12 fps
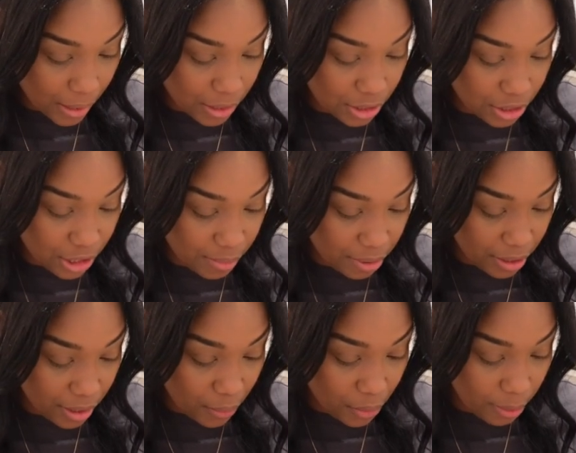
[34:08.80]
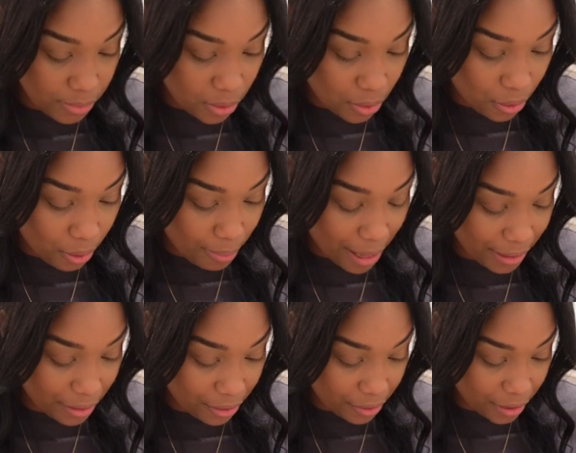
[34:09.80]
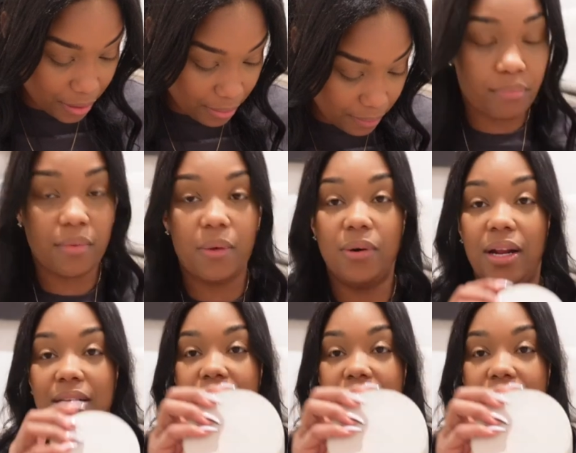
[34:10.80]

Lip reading: Shimmering Whipped Oil Body Cream. When I